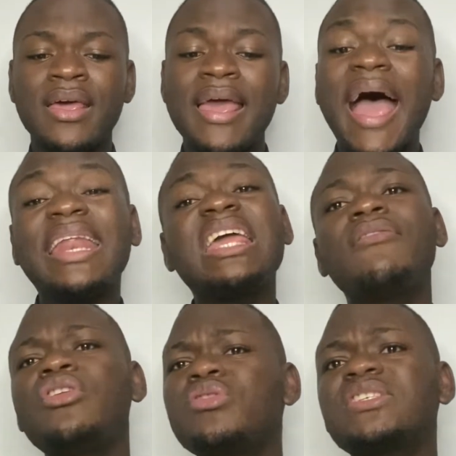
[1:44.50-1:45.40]
and even
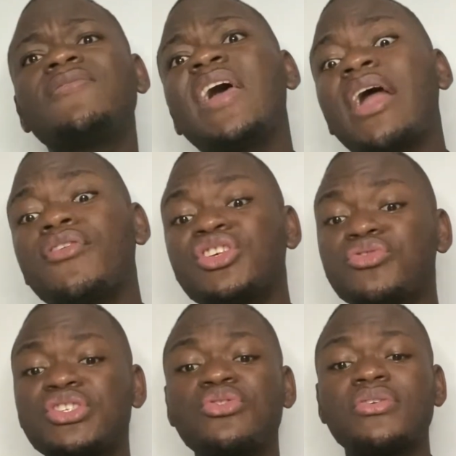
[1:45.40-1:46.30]
use various
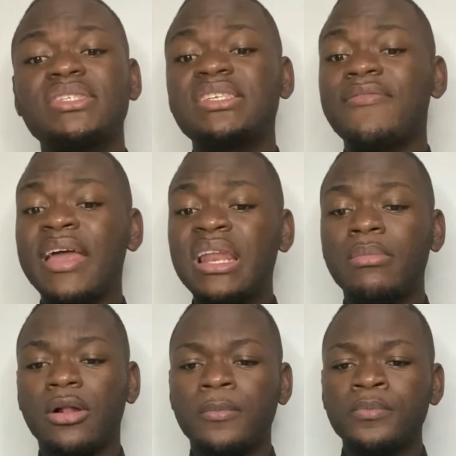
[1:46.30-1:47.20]
resources
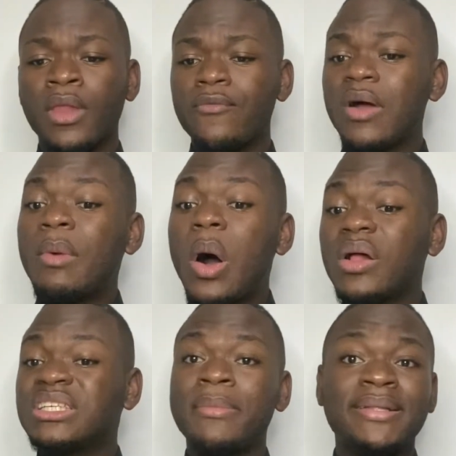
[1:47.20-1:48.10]
available, from
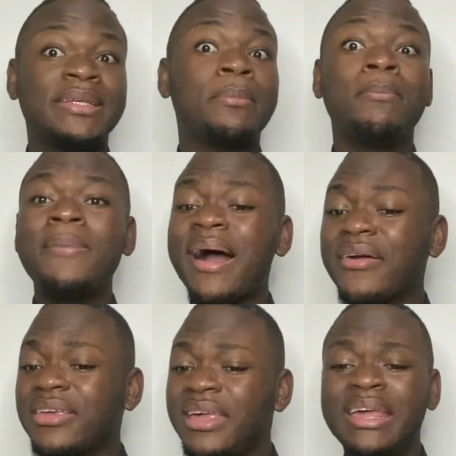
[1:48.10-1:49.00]
automated
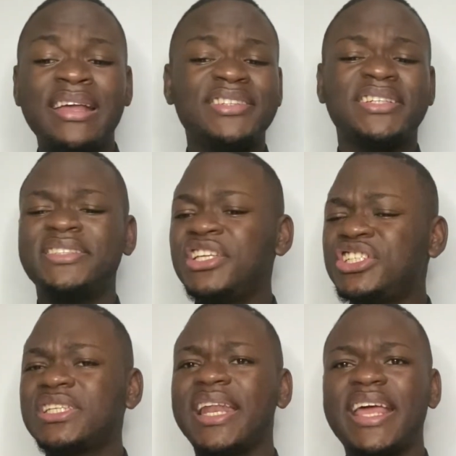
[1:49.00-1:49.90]
marking to
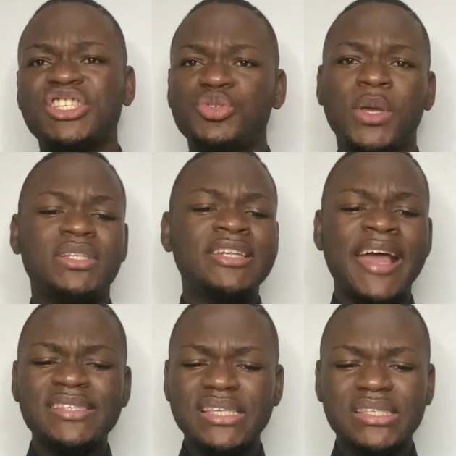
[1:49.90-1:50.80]
digitally issuing
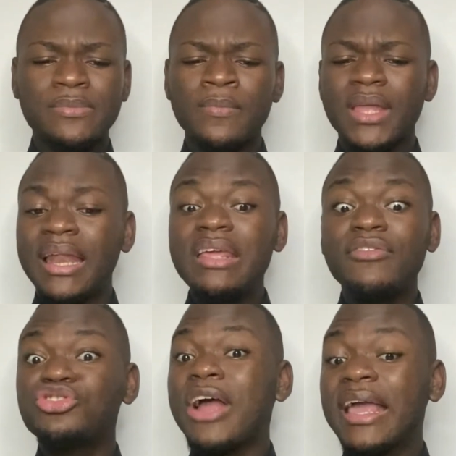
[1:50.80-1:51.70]
tests, and even
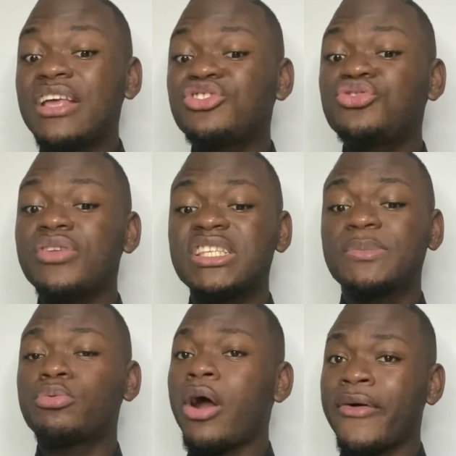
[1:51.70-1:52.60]
tracking students'
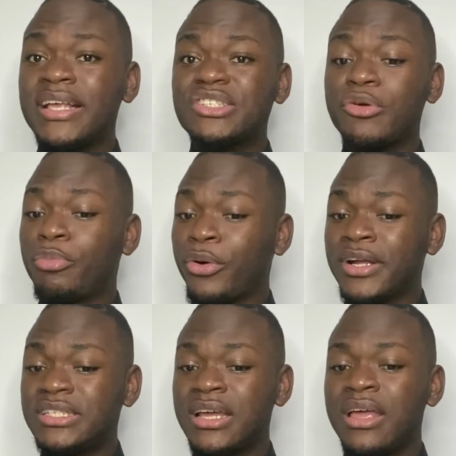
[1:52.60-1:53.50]
progress
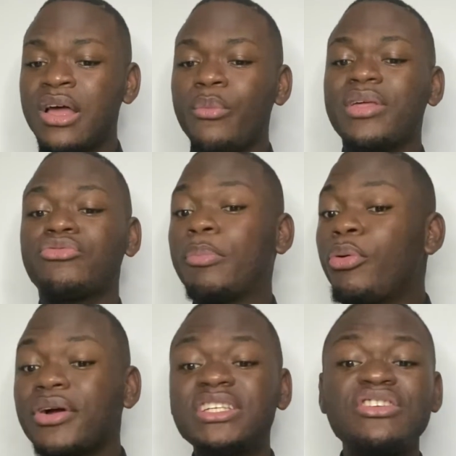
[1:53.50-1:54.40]
report with
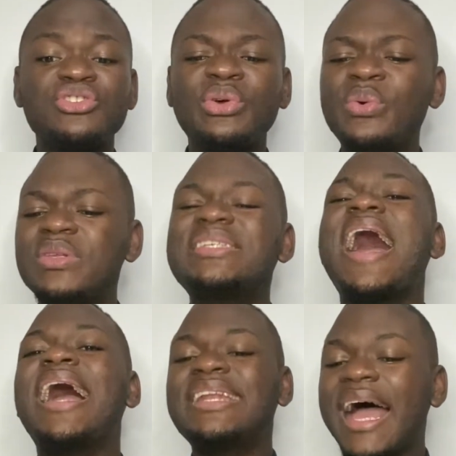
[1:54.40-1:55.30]
reporting tools
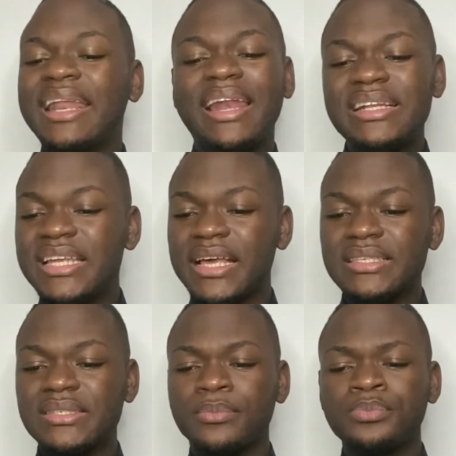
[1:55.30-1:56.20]
and analytics.